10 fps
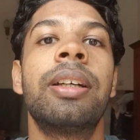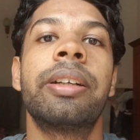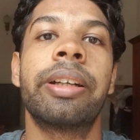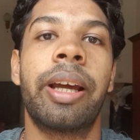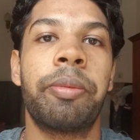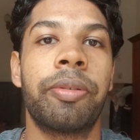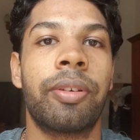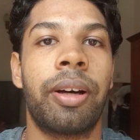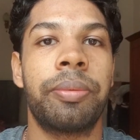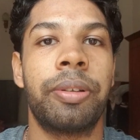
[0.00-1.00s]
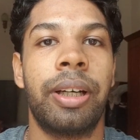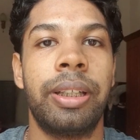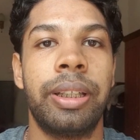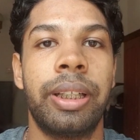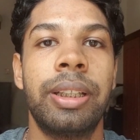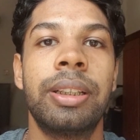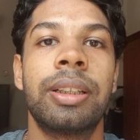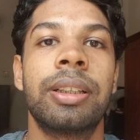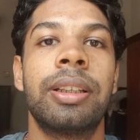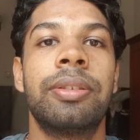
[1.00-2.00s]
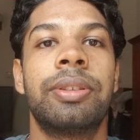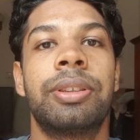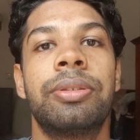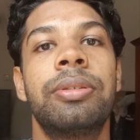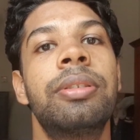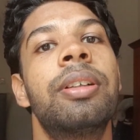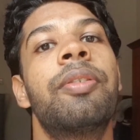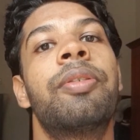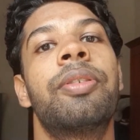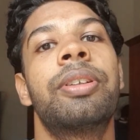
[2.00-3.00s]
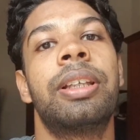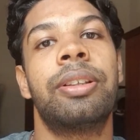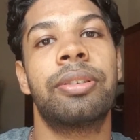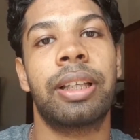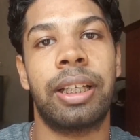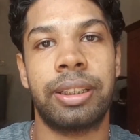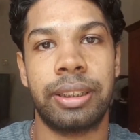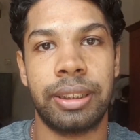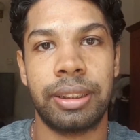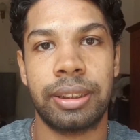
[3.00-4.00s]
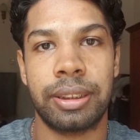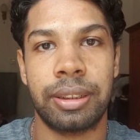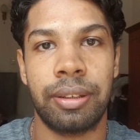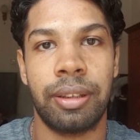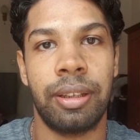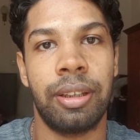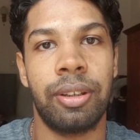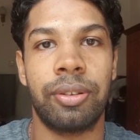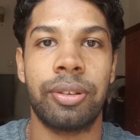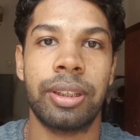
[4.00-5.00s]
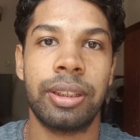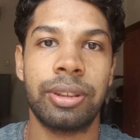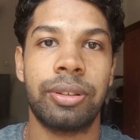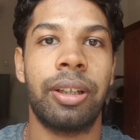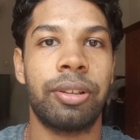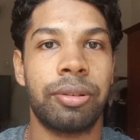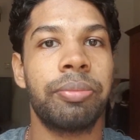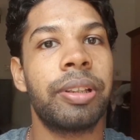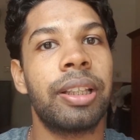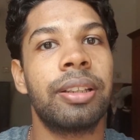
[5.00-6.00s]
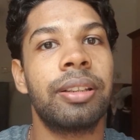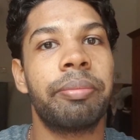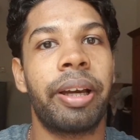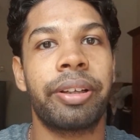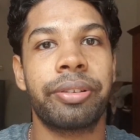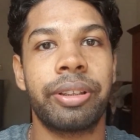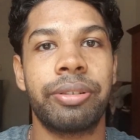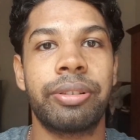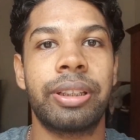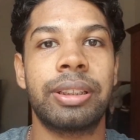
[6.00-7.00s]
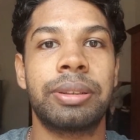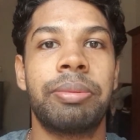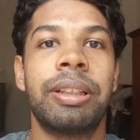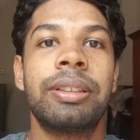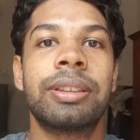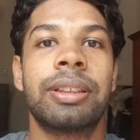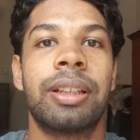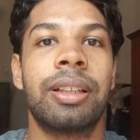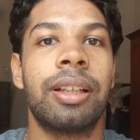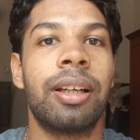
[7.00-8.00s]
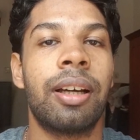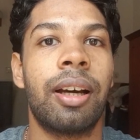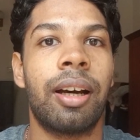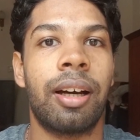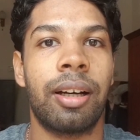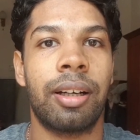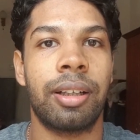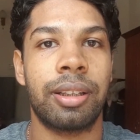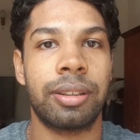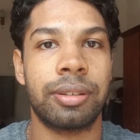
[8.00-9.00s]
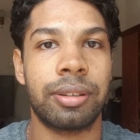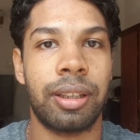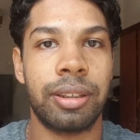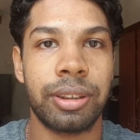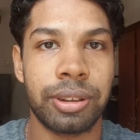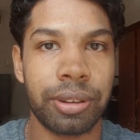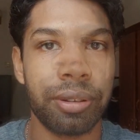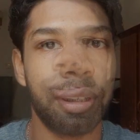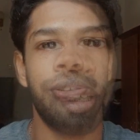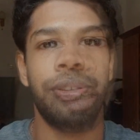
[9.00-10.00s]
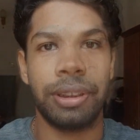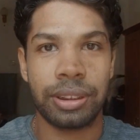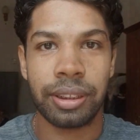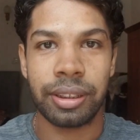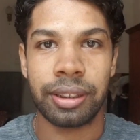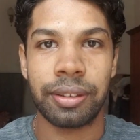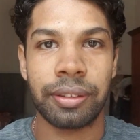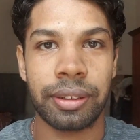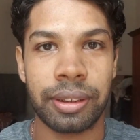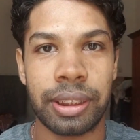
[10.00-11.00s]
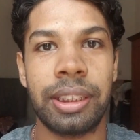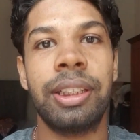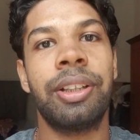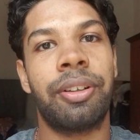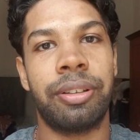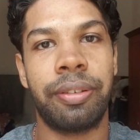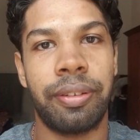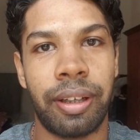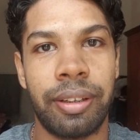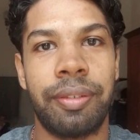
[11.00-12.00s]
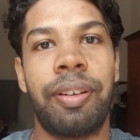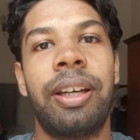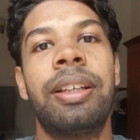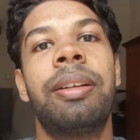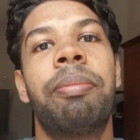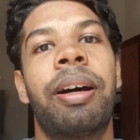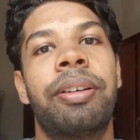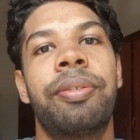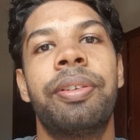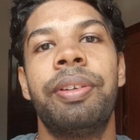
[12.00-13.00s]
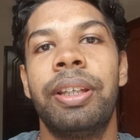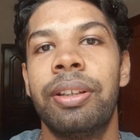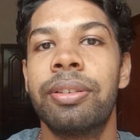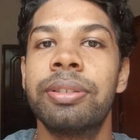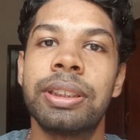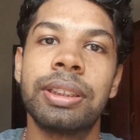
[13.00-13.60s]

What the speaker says: gram of carbohydrate gives you 4 kilocalories. Okay, so I hope that the macronutrient splits are understood. So it's the third or the final part of the video, which